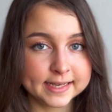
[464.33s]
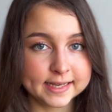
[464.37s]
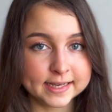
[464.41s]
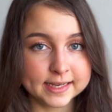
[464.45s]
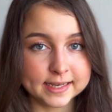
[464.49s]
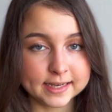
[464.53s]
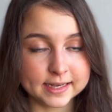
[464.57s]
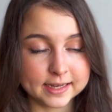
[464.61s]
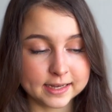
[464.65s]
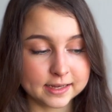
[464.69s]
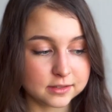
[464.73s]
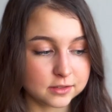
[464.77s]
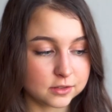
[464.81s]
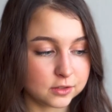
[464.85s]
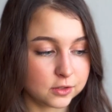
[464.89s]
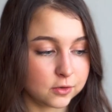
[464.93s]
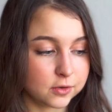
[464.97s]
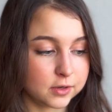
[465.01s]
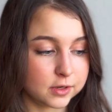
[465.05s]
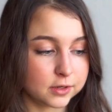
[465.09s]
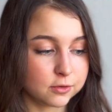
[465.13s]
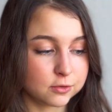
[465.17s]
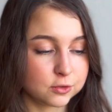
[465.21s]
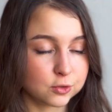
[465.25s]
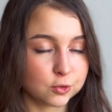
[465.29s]
And you
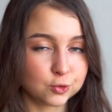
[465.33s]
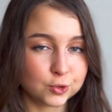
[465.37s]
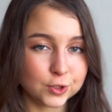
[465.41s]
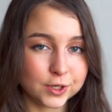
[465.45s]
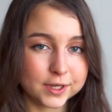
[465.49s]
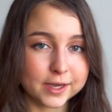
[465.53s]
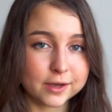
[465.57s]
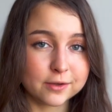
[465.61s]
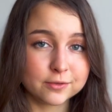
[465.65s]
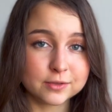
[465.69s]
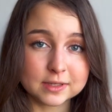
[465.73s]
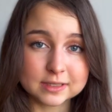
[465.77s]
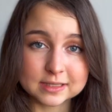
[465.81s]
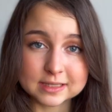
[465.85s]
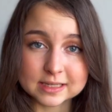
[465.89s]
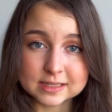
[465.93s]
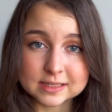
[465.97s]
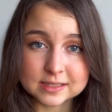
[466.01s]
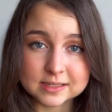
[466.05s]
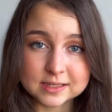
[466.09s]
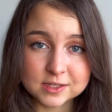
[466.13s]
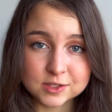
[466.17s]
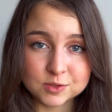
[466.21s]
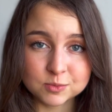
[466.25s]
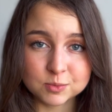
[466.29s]
can also check out the
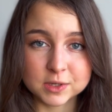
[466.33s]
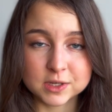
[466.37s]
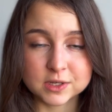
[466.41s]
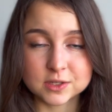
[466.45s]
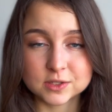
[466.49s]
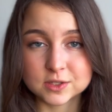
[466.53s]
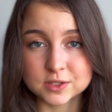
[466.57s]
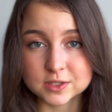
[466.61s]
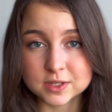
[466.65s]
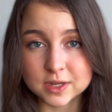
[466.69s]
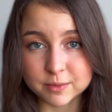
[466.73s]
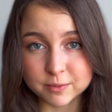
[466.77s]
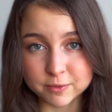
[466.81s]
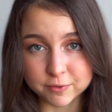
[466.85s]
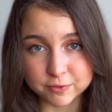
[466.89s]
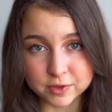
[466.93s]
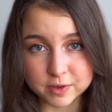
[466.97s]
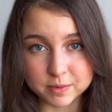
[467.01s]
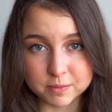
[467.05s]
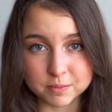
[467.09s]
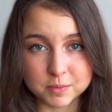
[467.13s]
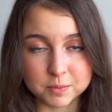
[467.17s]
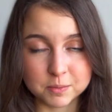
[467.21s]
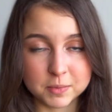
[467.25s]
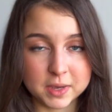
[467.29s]
testnets because some of
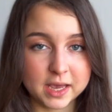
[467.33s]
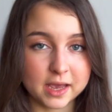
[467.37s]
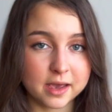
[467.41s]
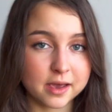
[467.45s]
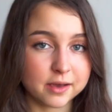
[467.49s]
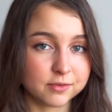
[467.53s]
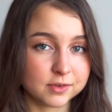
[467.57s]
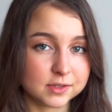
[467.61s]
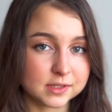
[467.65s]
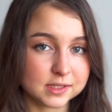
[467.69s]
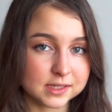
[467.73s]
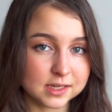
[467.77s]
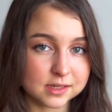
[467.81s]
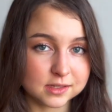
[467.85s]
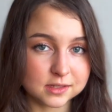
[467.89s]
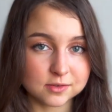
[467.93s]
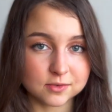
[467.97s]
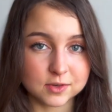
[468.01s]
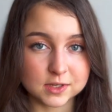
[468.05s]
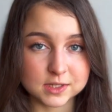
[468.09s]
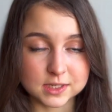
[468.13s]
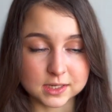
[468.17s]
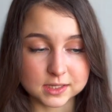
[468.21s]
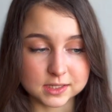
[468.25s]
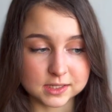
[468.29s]
them may have
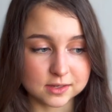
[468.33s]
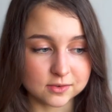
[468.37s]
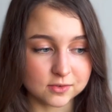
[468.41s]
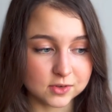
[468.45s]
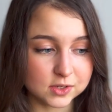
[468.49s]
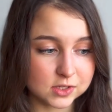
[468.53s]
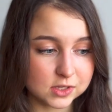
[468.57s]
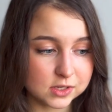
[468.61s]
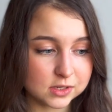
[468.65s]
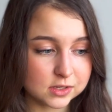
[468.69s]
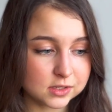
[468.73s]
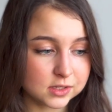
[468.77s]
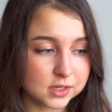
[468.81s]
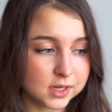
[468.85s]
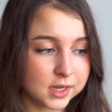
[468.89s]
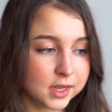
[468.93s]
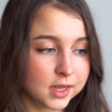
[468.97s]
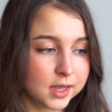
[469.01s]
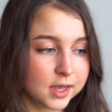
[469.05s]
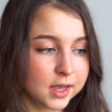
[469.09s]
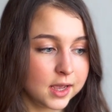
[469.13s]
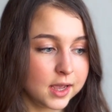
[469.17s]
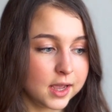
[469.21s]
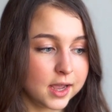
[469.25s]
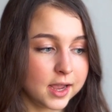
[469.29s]
incentivized activities.
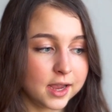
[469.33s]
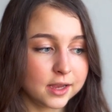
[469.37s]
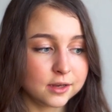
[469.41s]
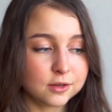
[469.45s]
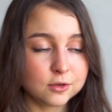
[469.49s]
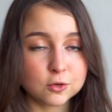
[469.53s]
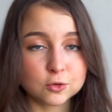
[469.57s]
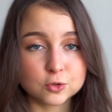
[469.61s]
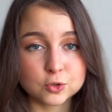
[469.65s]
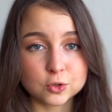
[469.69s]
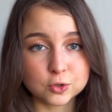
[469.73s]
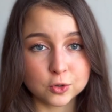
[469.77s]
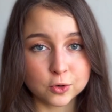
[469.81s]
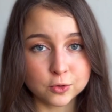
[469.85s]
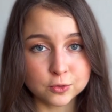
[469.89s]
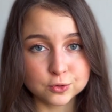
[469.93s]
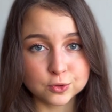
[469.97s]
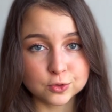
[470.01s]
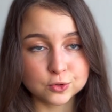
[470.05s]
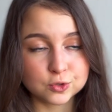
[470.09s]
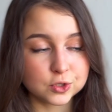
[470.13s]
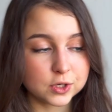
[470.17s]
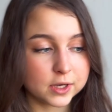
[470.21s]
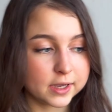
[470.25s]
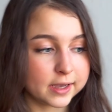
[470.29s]
And you should
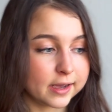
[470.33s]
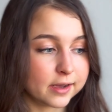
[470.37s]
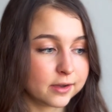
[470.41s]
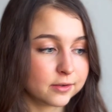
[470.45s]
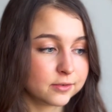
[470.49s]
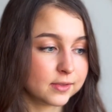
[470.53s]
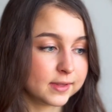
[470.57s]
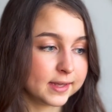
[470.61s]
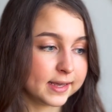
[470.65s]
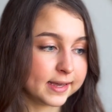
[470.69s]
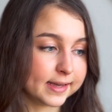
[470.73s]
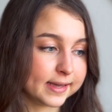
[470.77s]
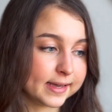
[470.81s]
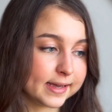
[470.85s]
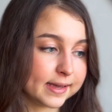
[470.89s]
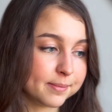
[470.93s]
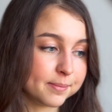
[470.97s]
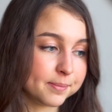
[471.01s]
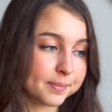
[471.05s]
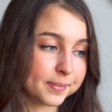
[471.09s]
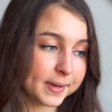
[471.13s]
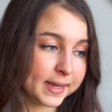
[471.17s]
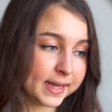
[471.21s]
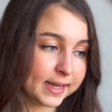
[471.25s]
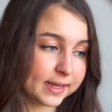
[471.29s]
also check out the
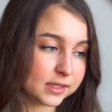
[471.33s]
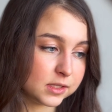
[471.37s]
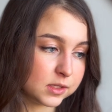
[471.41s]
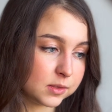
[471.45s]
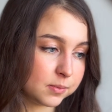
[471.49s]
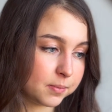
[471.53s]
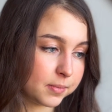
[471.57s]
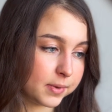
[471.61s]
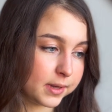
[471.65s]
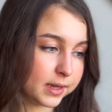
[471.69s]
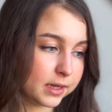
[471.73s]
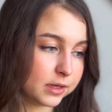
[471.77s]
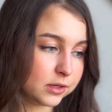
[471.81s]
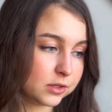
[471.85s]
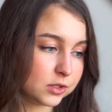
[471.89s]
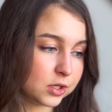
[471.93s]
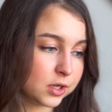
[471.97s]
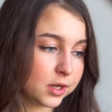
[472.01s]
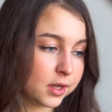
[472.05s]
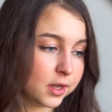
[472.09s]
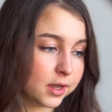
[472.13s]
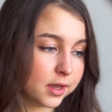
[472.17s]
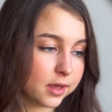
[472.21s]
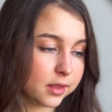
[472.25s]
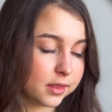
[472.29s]
campaigns
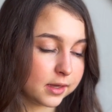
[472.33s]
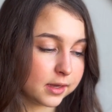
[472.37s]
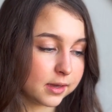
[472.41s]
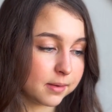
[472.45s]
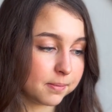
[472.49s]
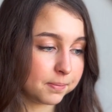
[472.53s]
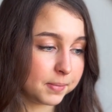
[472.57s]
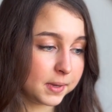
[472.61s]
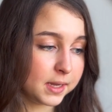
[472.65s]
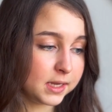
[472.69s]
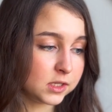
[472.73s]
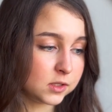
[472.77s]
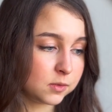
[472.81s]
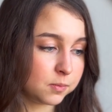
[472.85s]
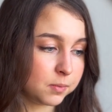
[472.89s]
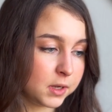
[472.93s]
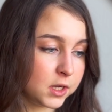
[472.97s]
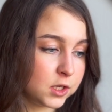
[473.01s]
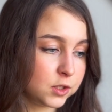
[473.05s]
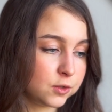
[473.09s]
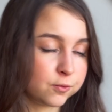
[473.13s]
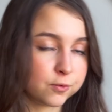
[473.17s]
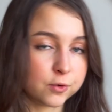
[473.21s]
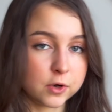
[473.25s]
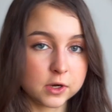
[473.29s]
page. And the campaigns
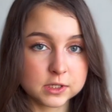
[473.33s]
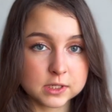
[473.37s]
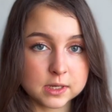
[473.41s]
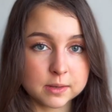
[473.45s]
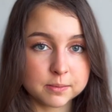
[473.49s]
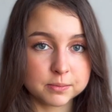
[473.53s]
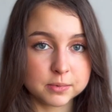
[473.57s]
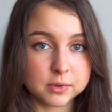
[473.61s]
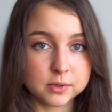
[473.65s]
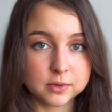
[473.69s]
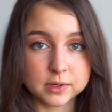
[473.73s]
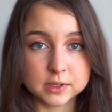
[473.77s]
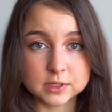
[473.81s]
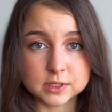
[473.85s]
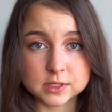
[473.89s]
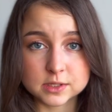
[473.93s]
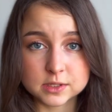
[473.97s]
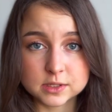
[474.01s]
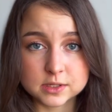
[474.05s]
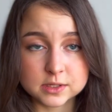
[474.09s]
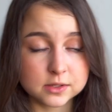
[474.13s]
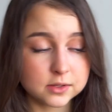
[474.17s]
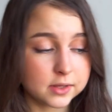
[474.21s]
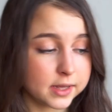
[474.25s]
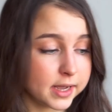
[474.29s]
page, for example, it is
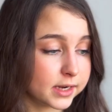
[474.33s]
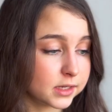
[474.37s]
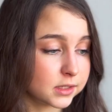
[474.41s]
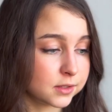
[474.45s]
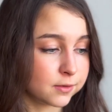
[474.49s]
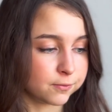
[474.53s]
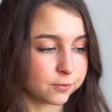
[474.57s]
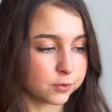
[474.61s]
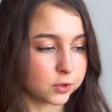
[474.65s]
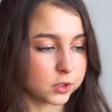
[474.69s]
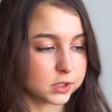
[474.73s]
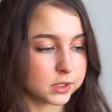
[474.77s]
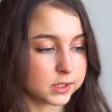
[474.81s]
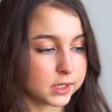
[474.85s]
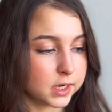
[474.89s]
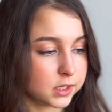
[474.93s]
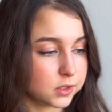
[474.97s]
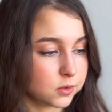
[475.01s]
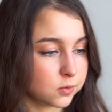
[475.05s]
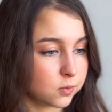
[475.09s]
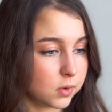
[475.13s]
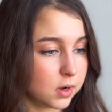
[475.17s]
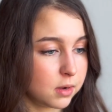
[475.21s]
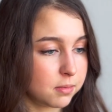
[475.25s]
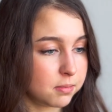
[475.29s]
still active for
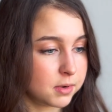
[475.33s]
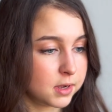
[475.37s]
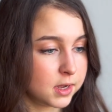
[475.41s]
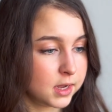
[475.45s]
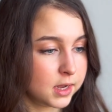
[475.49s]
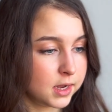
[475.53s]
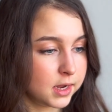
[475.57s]
SideSwap.